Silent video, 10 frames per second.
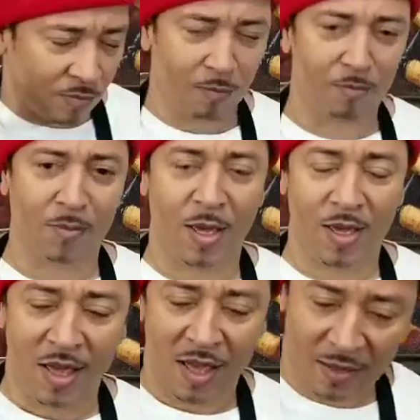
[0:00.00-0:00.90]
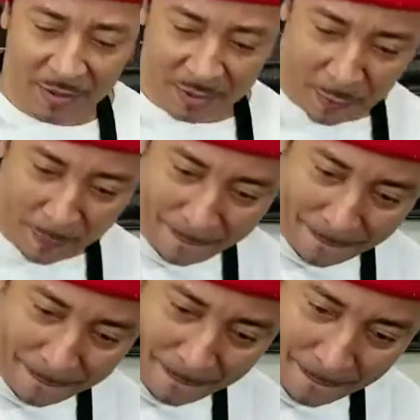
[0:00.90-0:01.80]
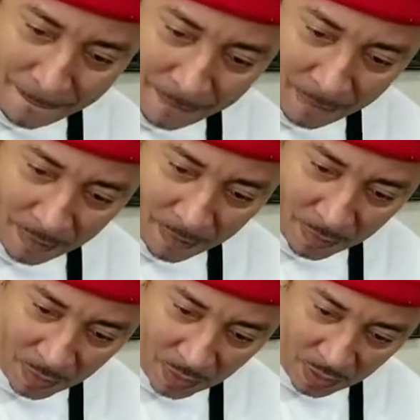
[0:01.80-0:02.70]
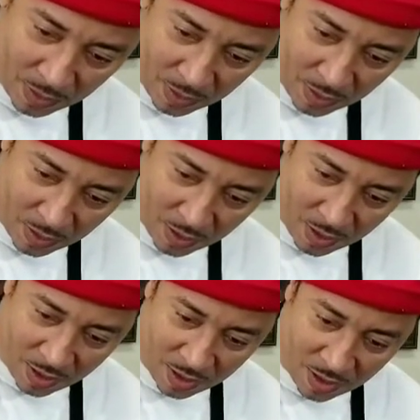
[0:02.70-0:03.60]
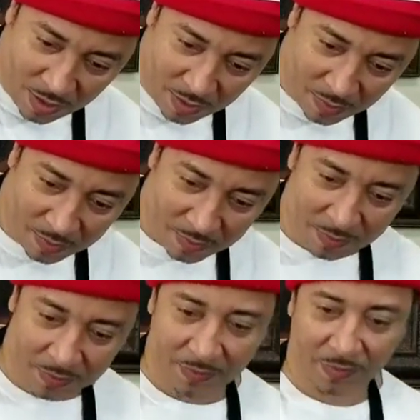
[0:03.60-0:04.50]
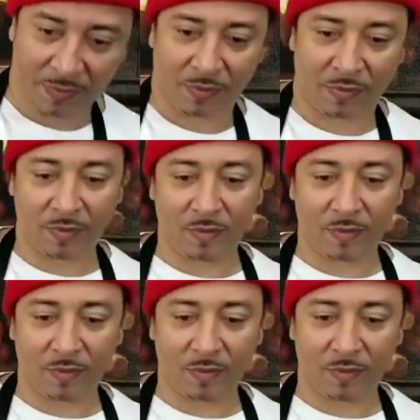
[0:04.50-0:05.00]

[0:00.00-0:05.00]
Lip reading: No one is speaking in this clip.